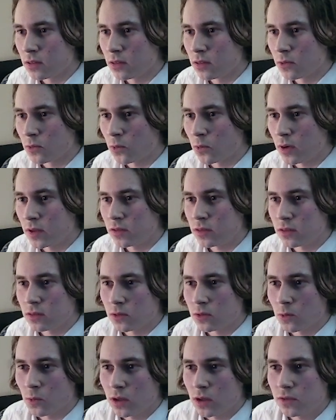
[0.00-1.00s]
One
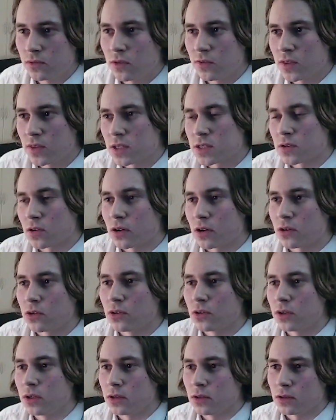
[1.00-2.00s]
of the things that I
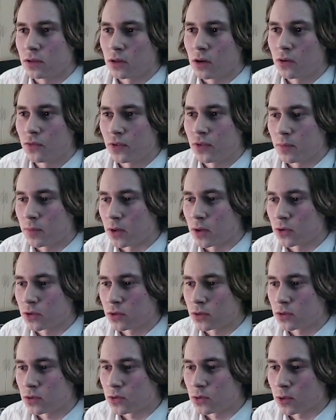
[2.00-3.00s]
really love
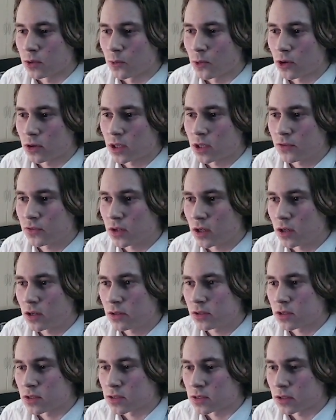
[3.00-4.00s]
about doing Warcraft
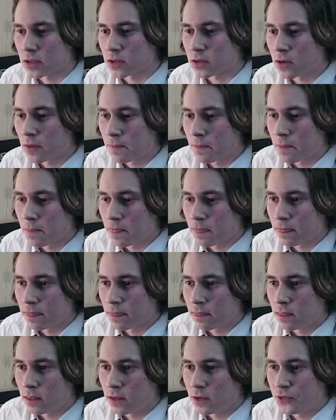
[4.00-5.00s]
art is that
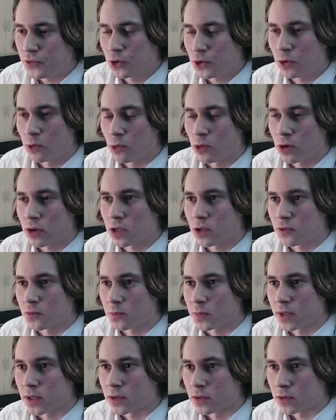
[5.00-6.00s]
if you're a Warcraft
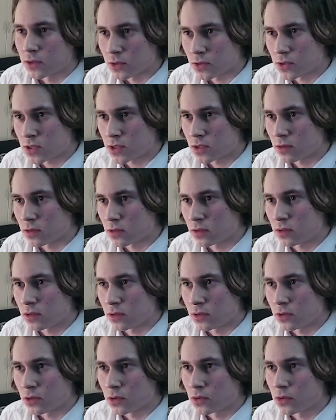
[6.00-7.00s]
player and
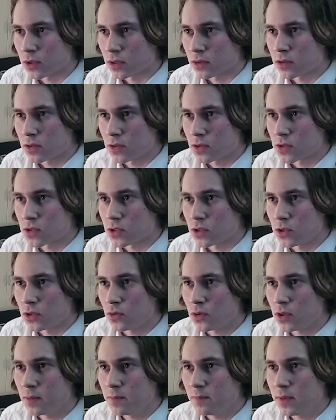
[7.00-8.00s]
you look at this,
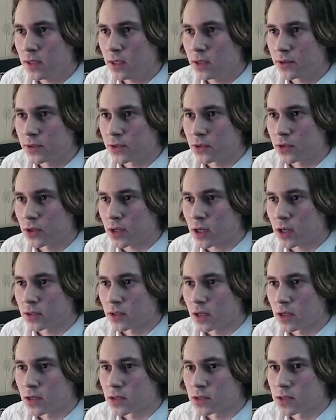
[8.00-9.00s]
you immediately
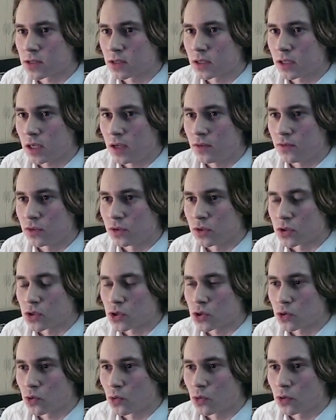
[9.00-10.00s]
recognize even the
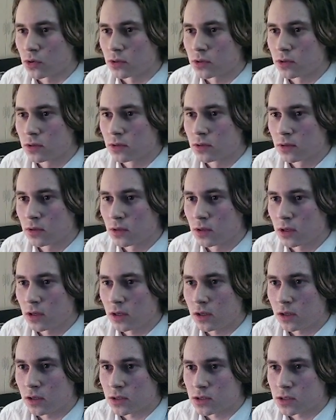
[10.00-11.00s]
sword.
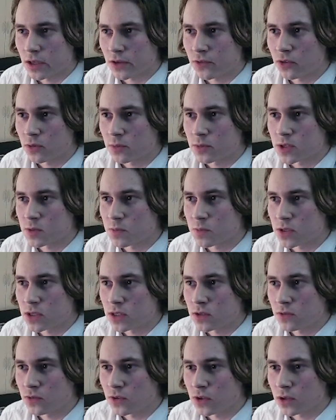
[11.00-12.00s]
It is like from a
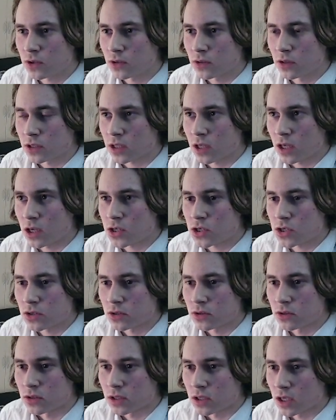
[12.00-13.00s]
specific
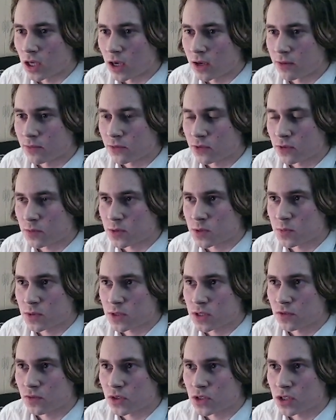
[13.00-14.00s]
location in the game, from a
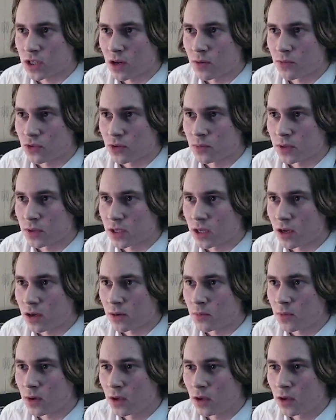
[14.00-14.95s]
specific time from a game.